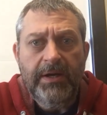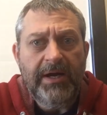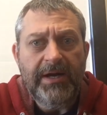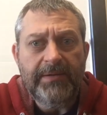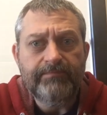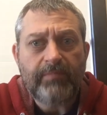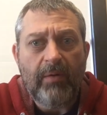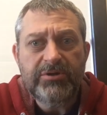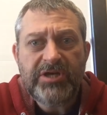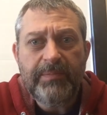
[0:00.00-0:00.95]
Um,
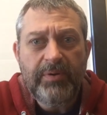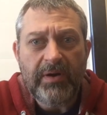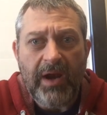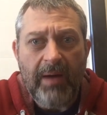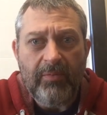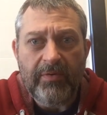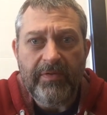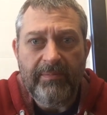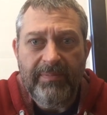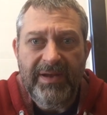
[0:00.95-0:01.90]
I wish they'd put a lot more of
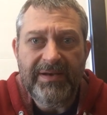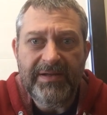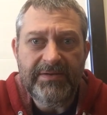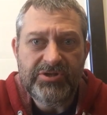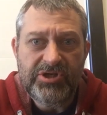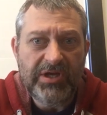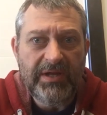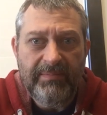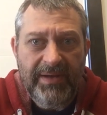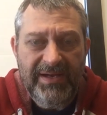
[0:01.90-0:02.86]
the meat,
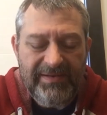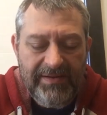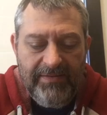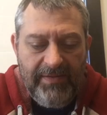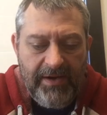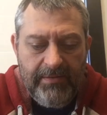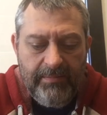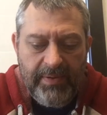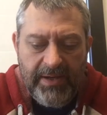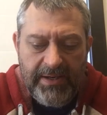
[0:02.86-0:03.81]
chili meat in there,
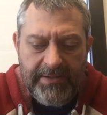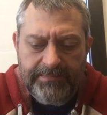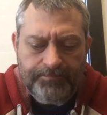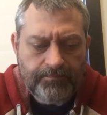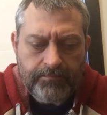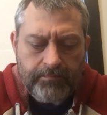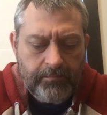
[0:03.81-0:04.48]
but um,